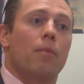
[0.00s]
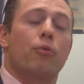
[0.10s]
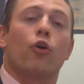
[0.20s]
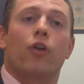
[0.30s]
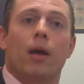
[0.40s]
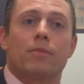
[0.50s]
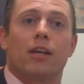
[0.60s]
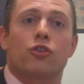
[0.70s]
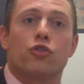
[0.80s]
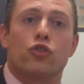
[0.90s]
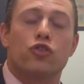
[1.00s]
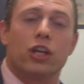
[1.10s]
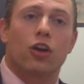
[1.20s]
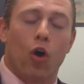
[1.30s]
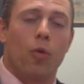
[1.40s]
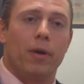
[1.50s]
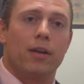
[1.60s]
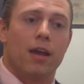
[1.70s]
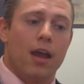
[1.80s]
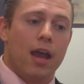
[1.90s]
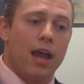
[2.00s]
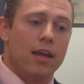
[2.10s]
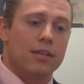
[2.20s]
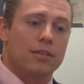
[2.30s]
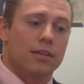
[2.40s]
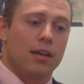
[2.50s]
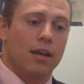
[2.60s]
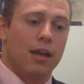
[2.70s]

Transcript: programs like Susan G. Komen has